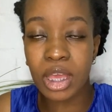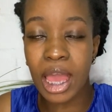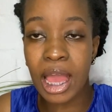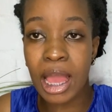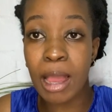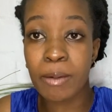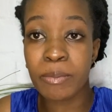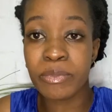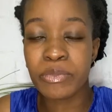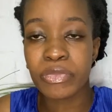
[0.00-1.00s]

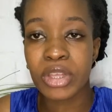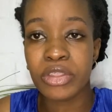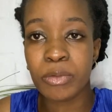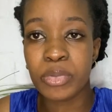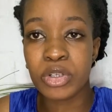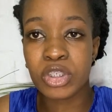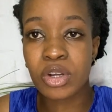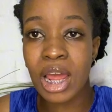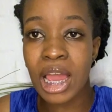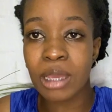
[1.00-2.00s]
the
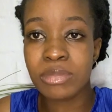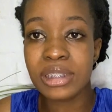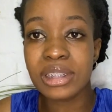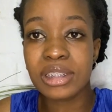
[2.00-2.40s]
prescribed